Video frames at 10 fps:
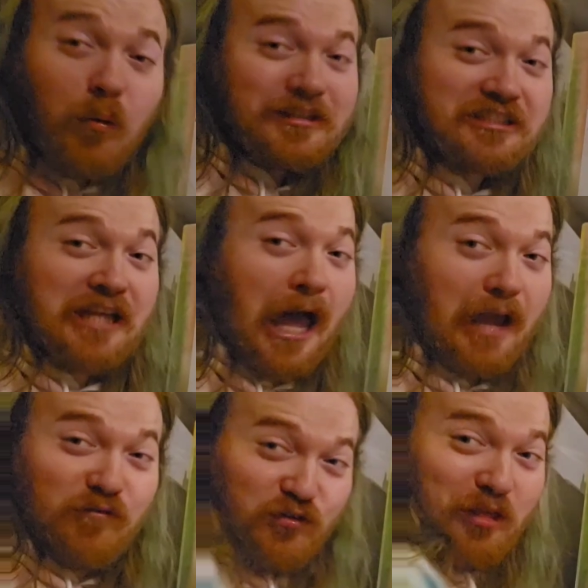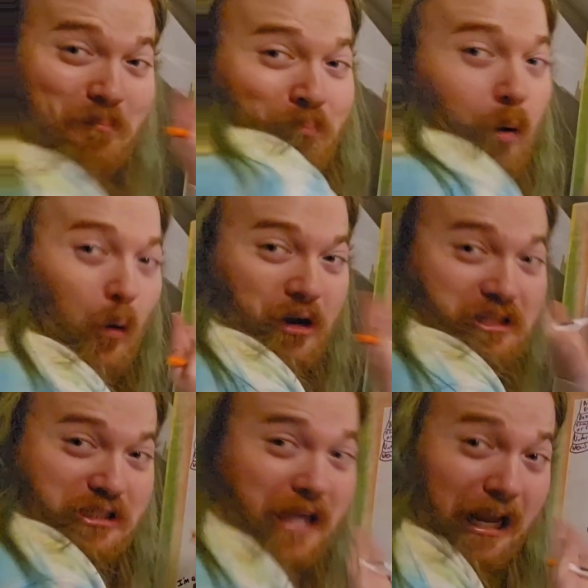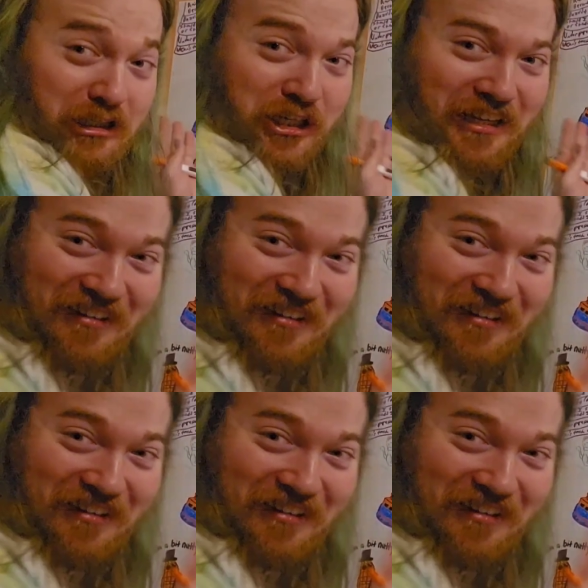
it's time for the boring section.